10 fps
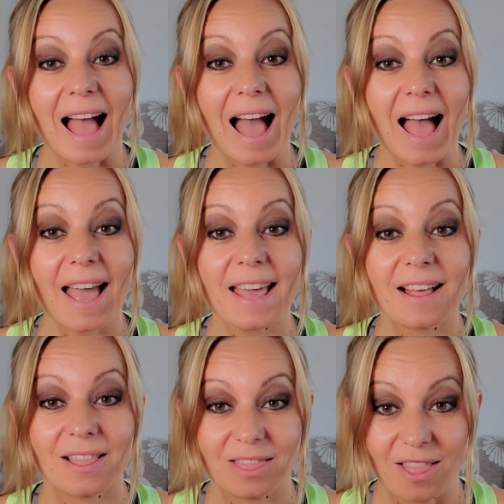I
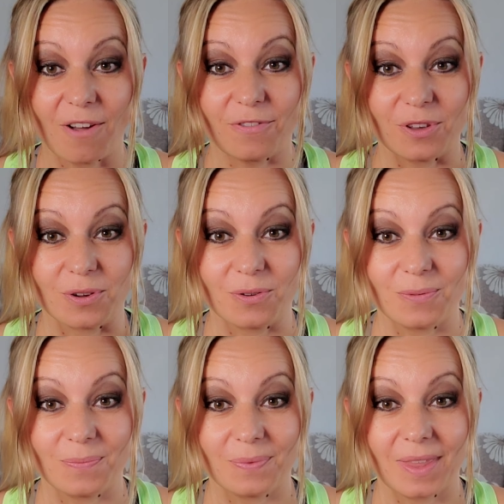love you.
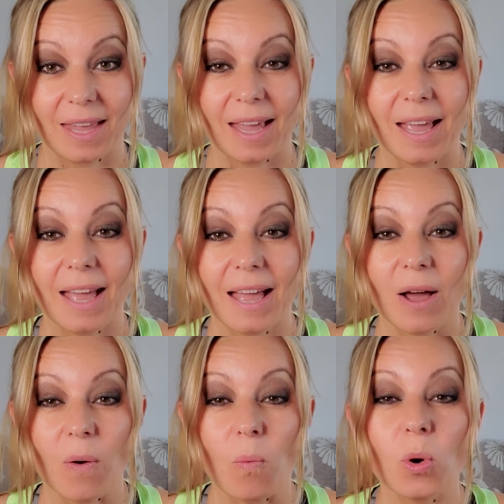
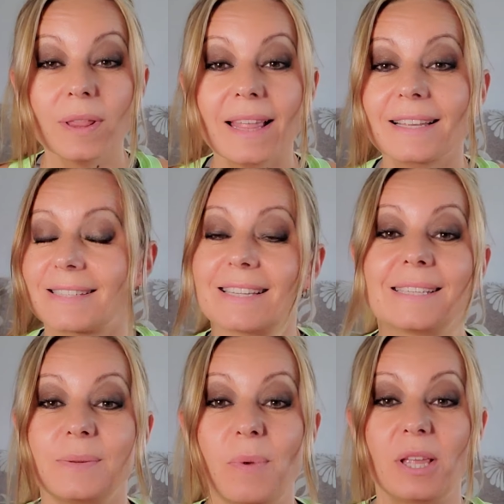What does
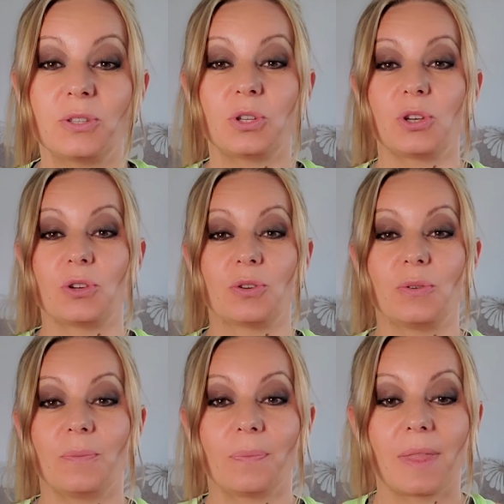this mean to you?
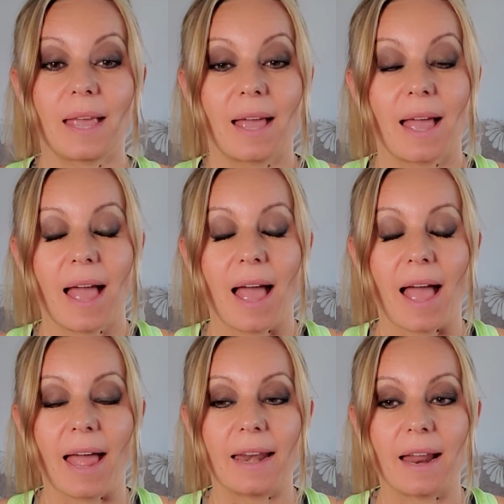
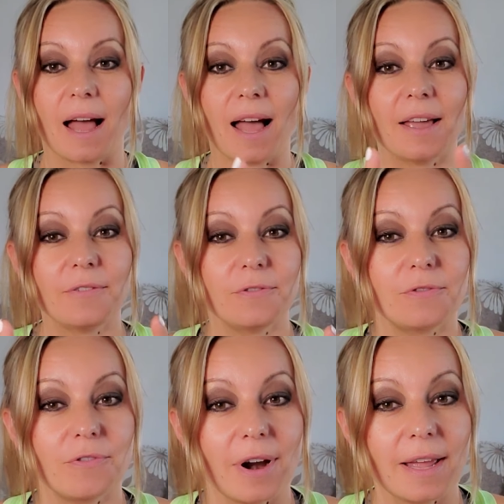And I've
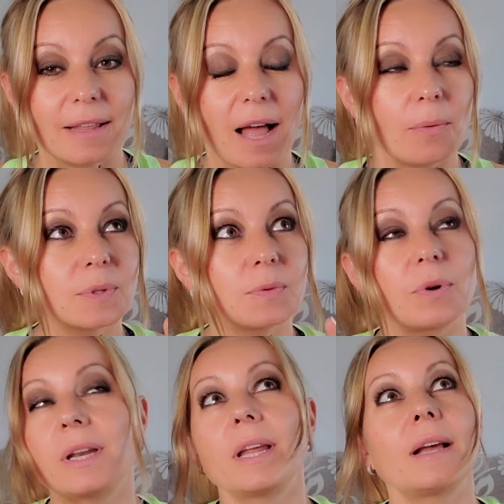read, I was
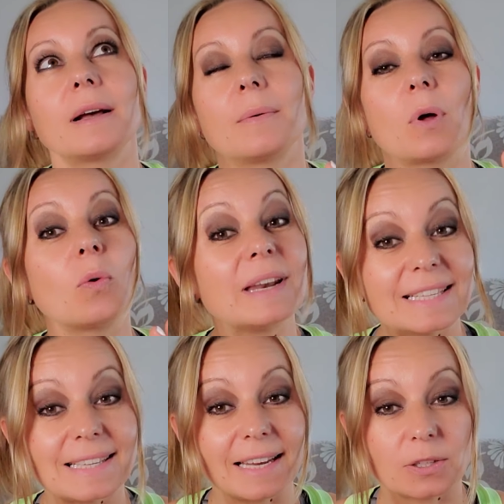reading or
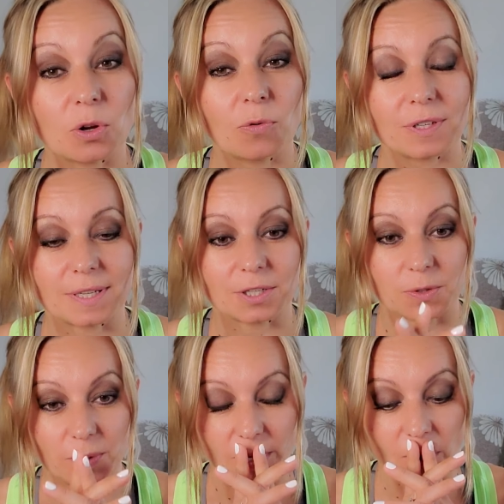listening to
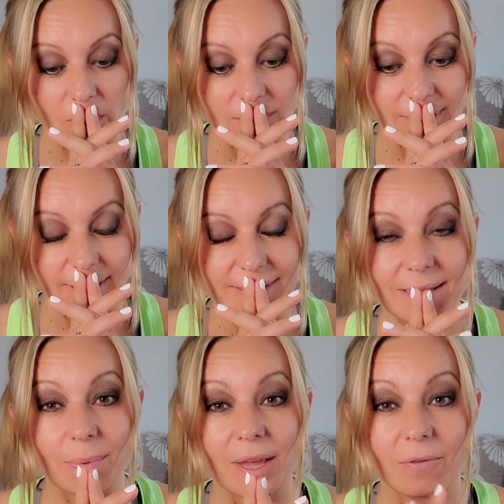conversations with God, and
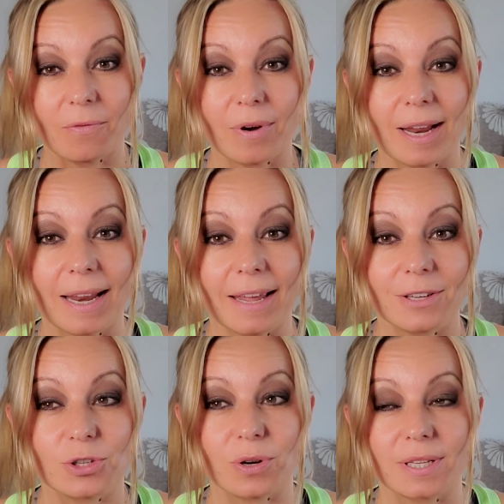something really
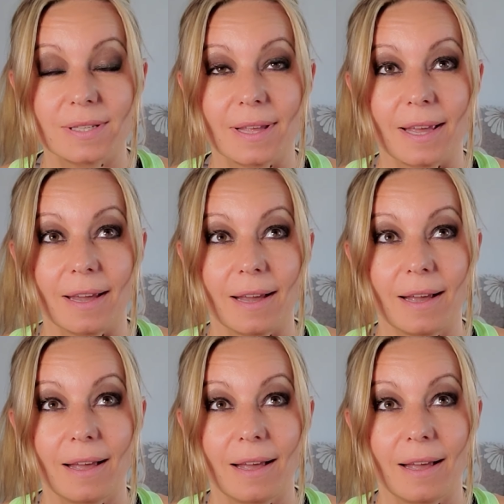interesting